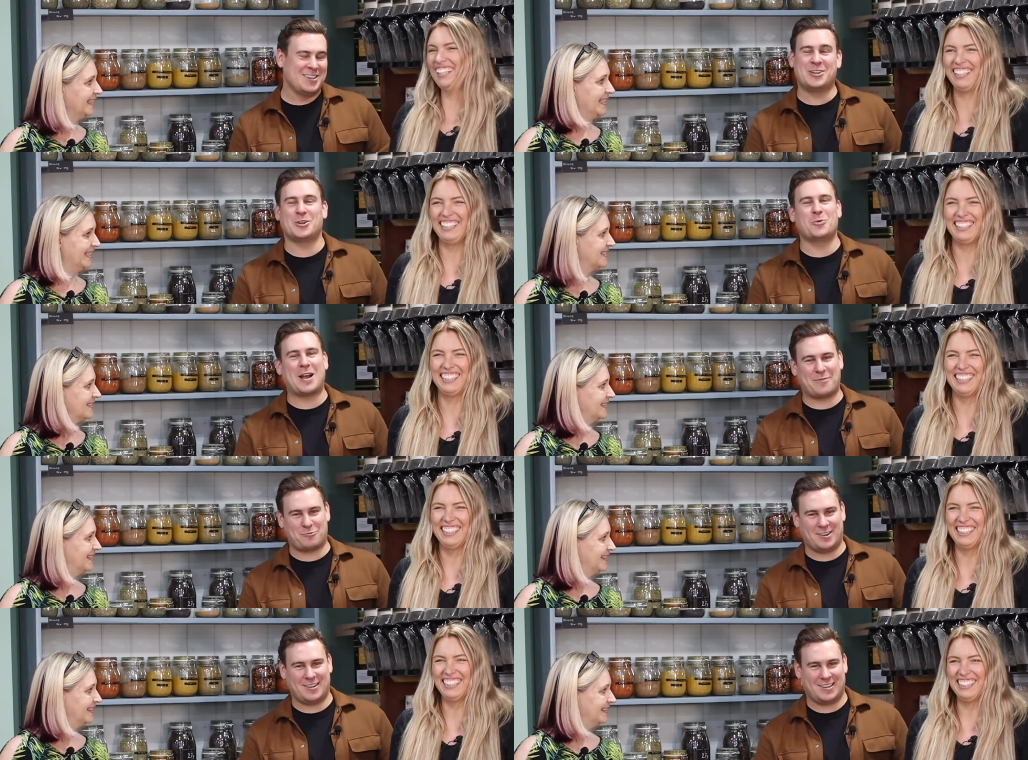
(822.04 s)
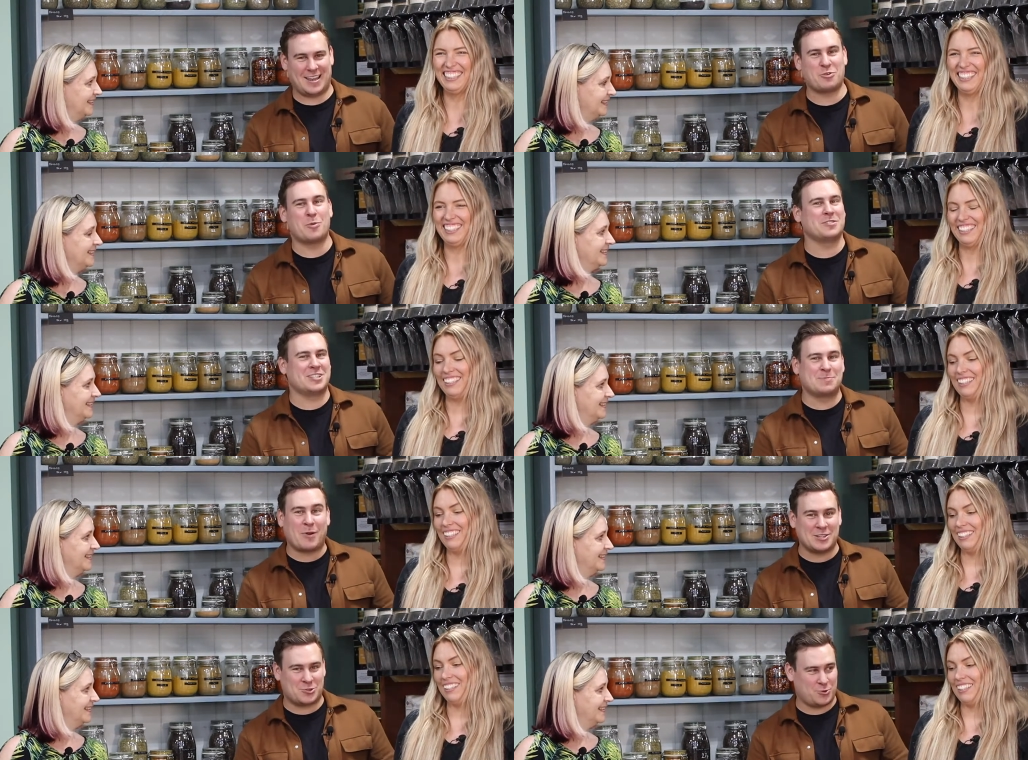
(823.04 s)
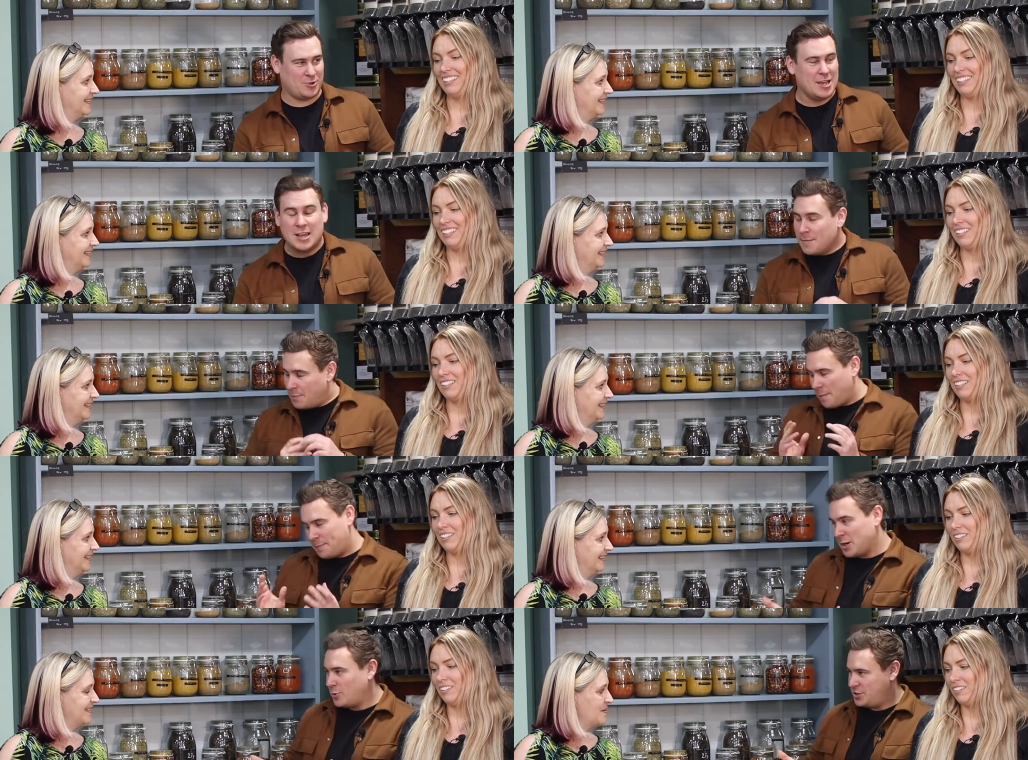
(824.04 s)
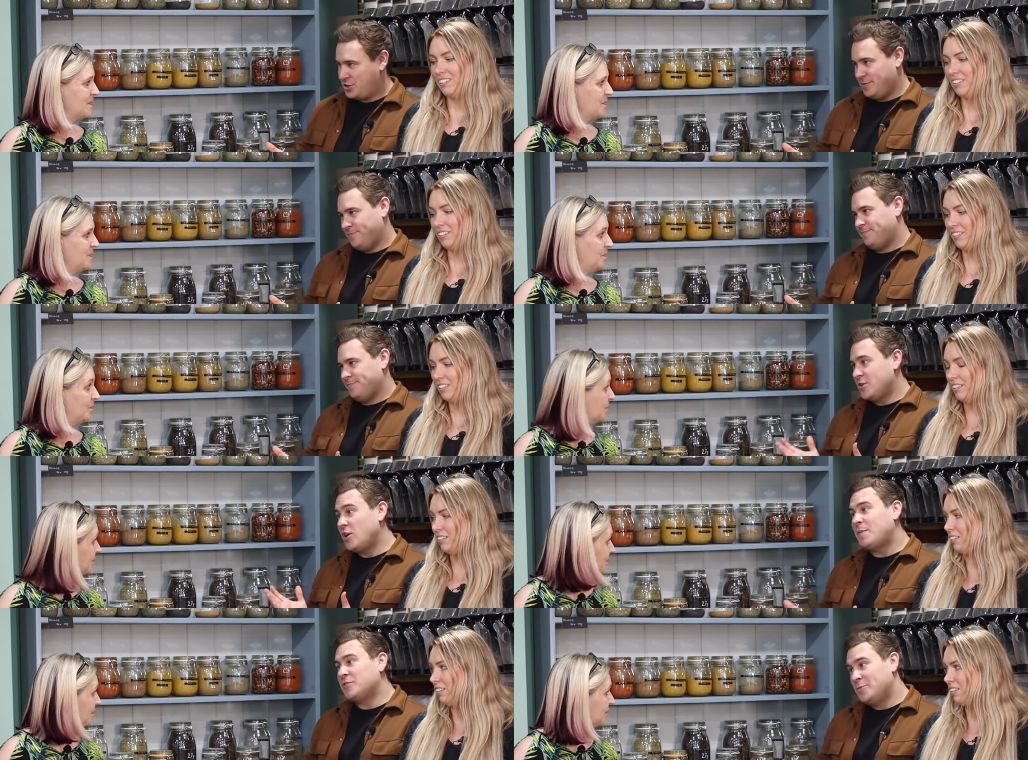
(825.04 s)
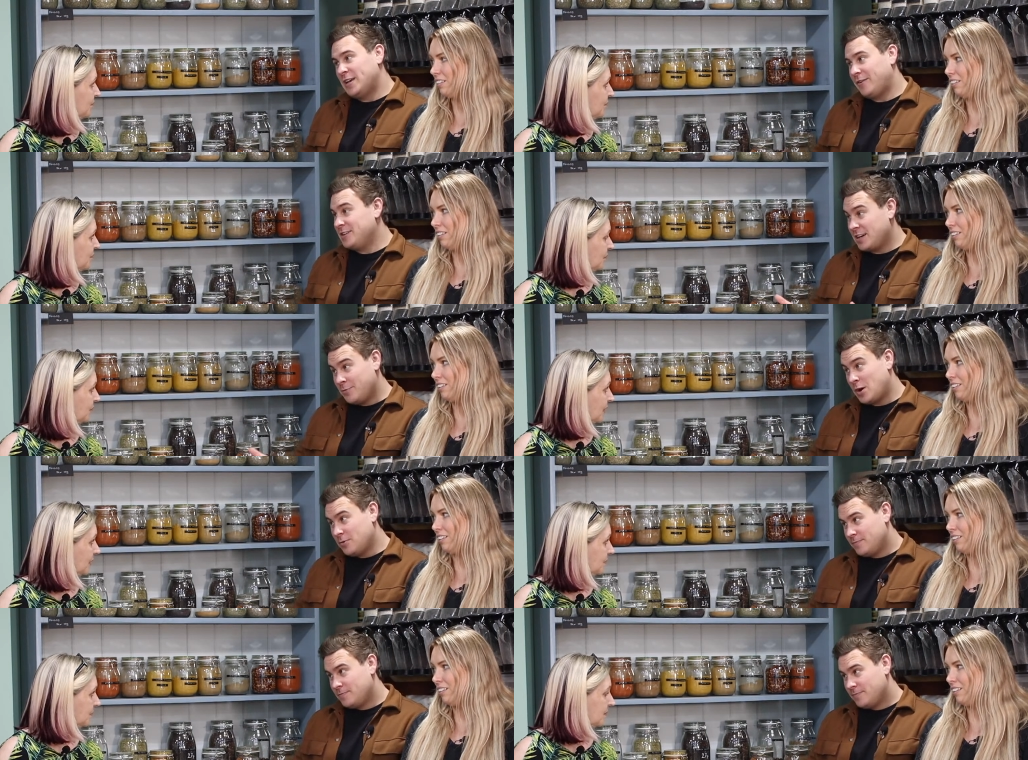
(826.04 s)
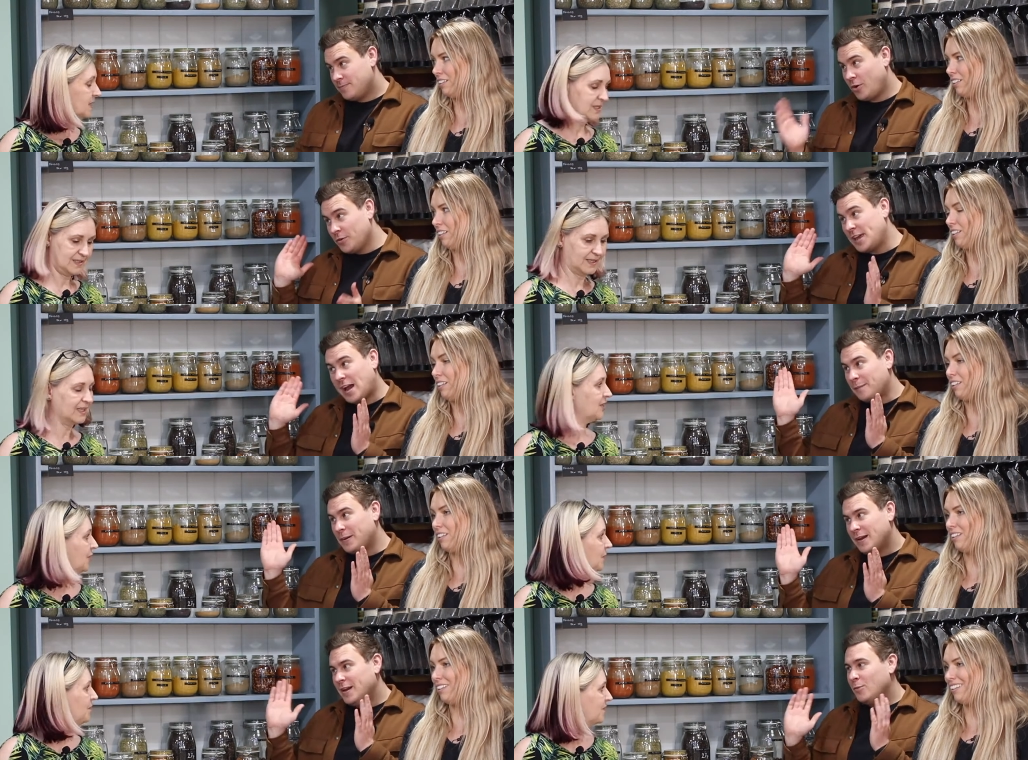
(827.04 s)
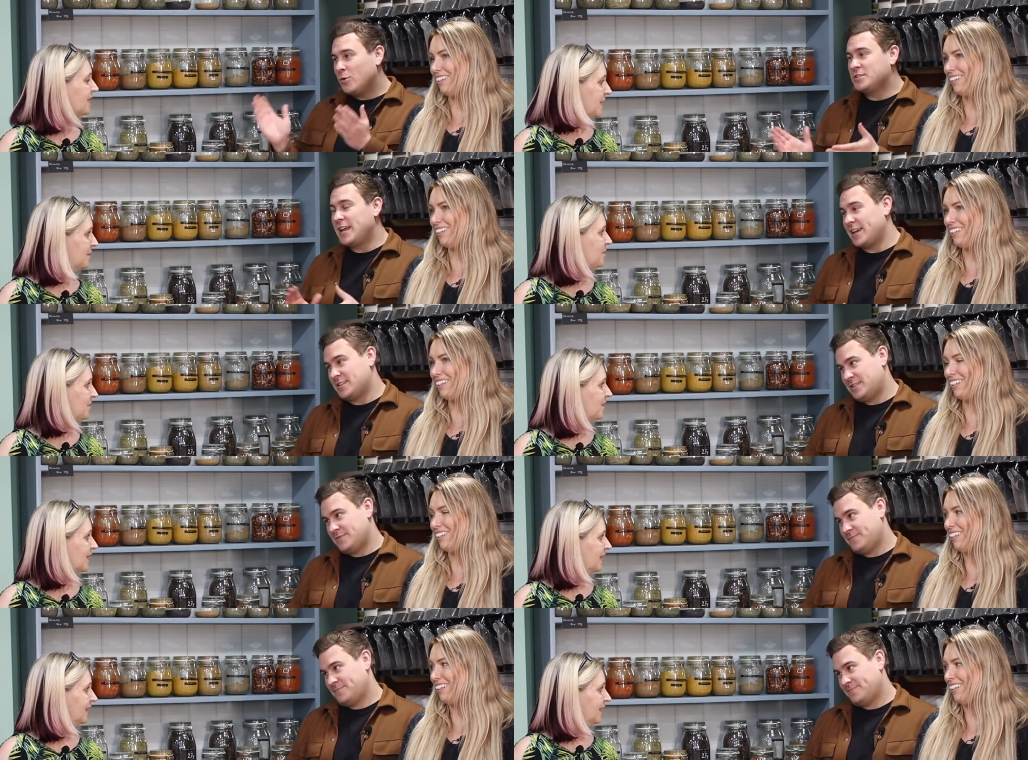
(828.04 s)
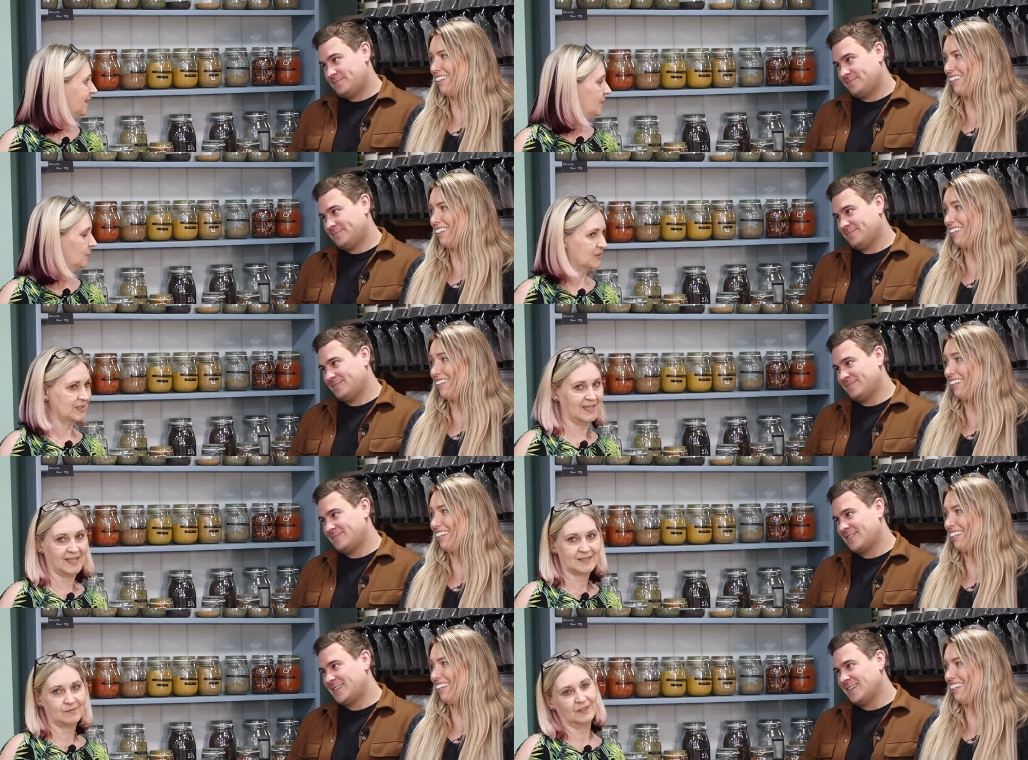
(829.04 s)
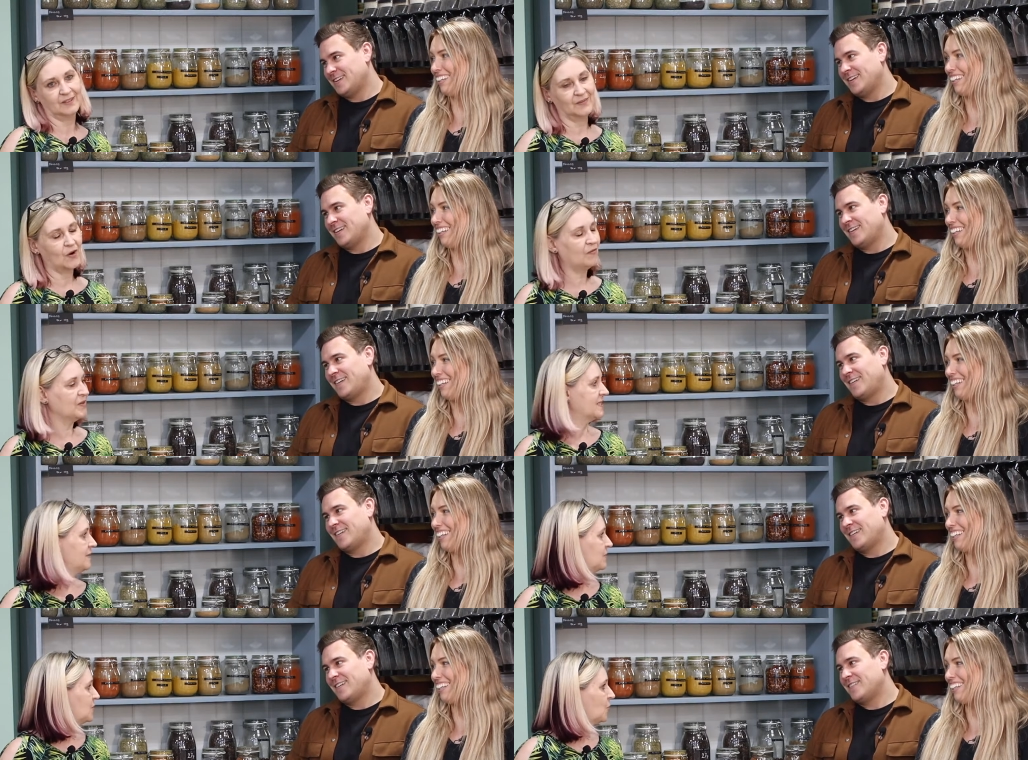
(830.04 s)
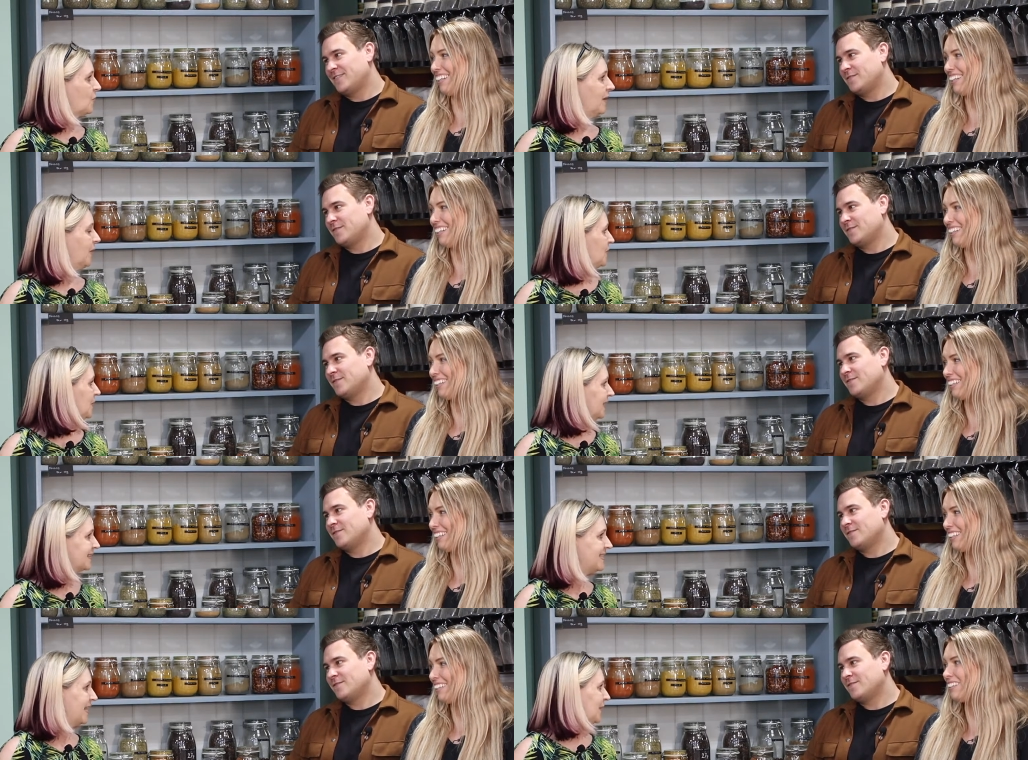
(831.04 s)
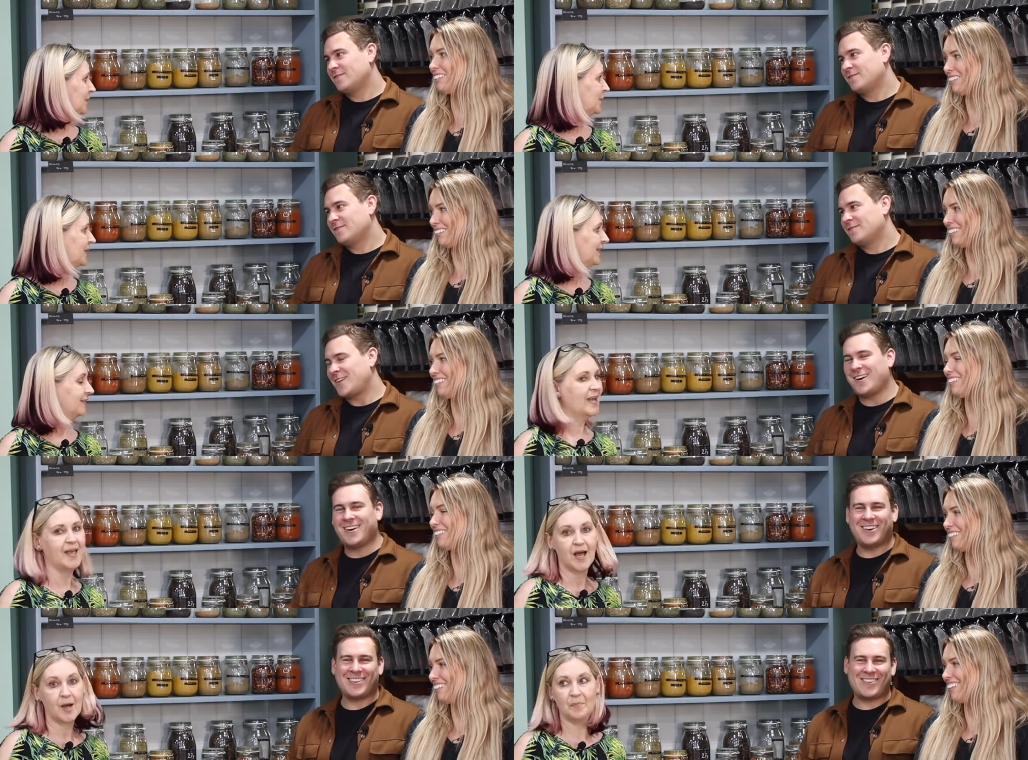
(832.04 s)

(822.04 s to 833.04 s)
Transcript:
Speaker 1: You yeah. could all have one. Everyone wants a spice drawer. But big question. Nine months you've been going. It's going well?
Speaker 2: Yes, On thank you. What's yep. next? What's next? Well, obviously we talk about opening a second one. Oh,